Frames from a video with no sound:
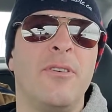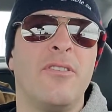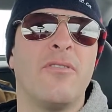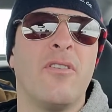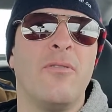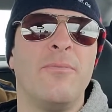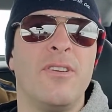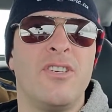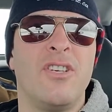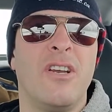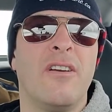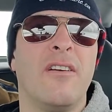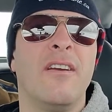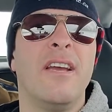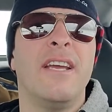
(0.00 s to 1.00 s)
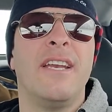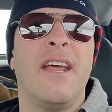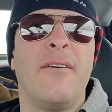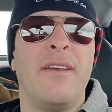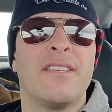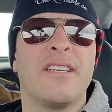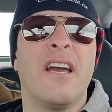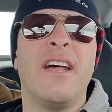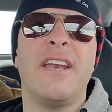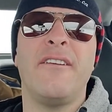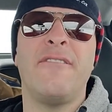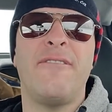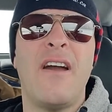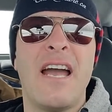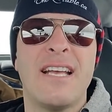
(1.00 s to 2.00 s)
Chrome this year. Now, he hasn't got
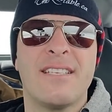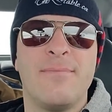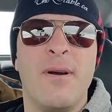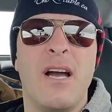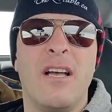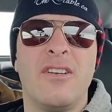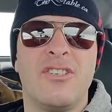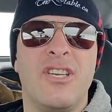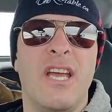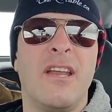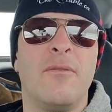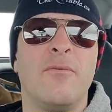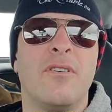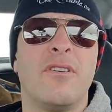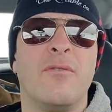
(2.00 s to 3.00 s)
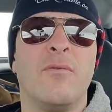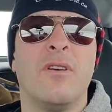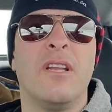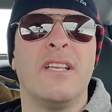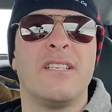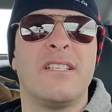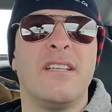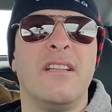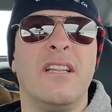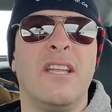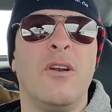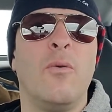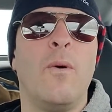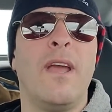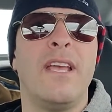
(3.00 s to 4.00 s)
any fast miles yet. We're still a
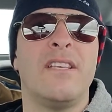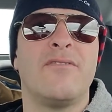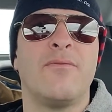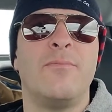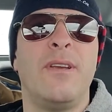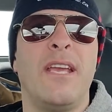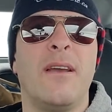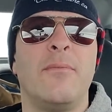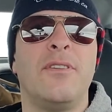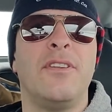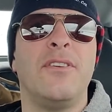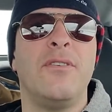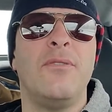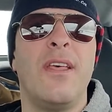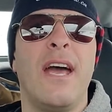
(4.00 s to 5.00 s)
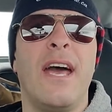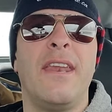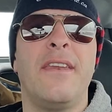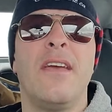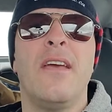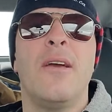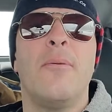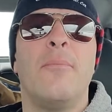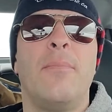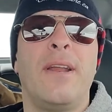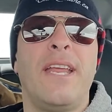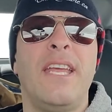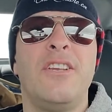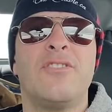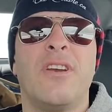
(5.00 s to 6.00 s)
little ways from being able to do that,
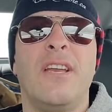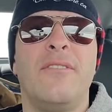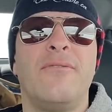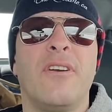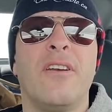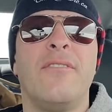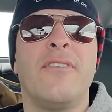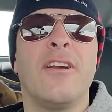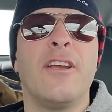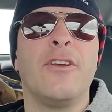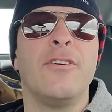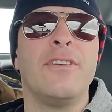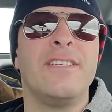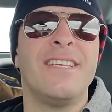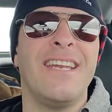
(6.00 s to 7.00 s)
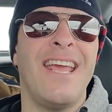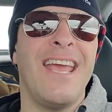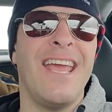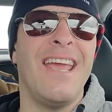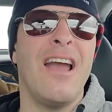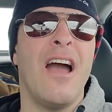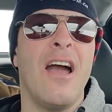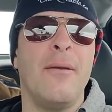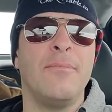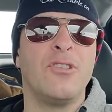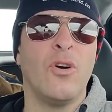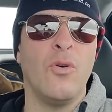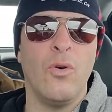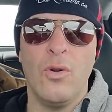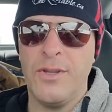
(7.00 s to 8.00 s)
but he trained very, very good today, I'm
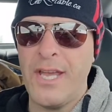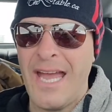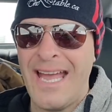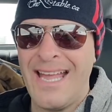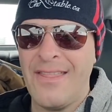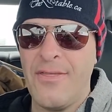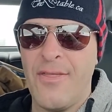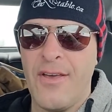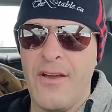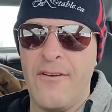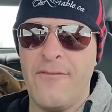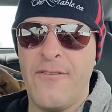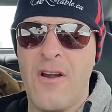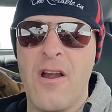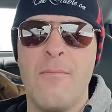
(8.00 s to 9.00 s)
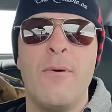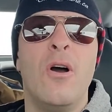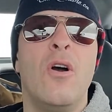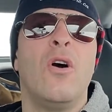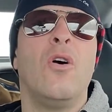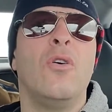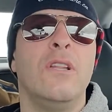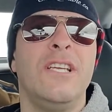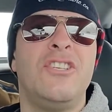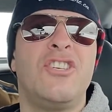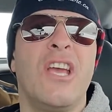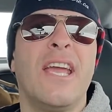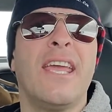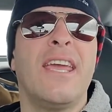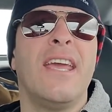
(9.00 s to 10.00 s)
told, at the farm. Holy
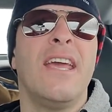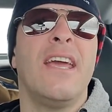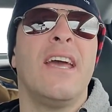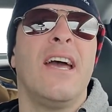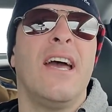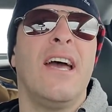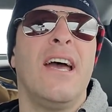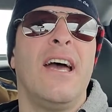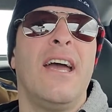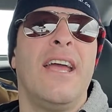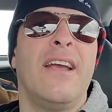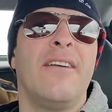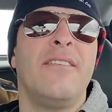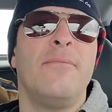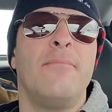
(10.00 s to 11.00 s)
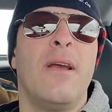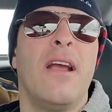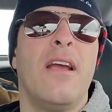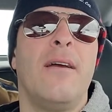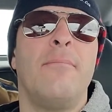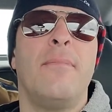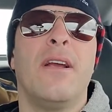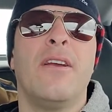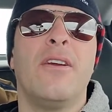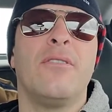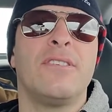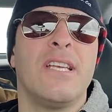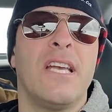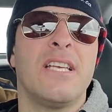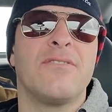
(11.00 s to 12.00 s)
chick. Mario
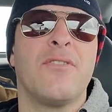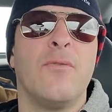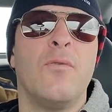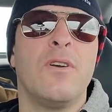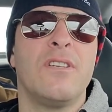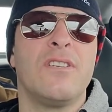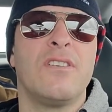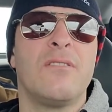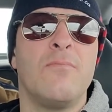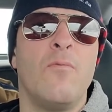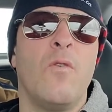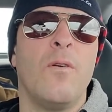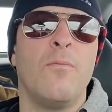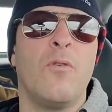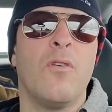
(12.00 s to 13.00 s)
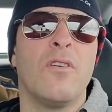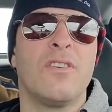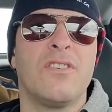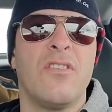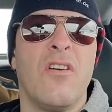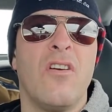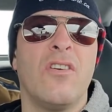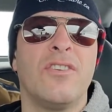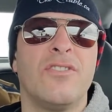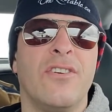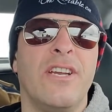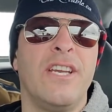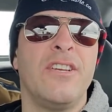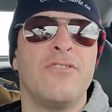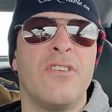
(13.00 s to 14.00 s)
has asked for one more strong
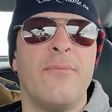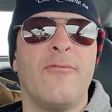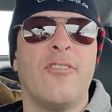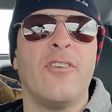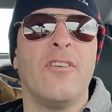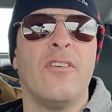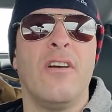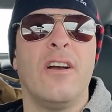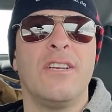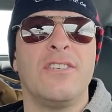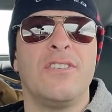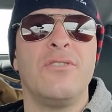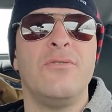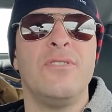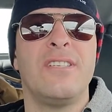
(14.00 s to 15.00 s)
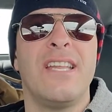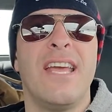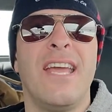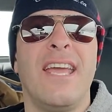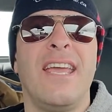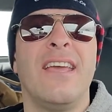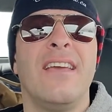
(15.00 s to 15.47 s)
training trip for her on Tuesday.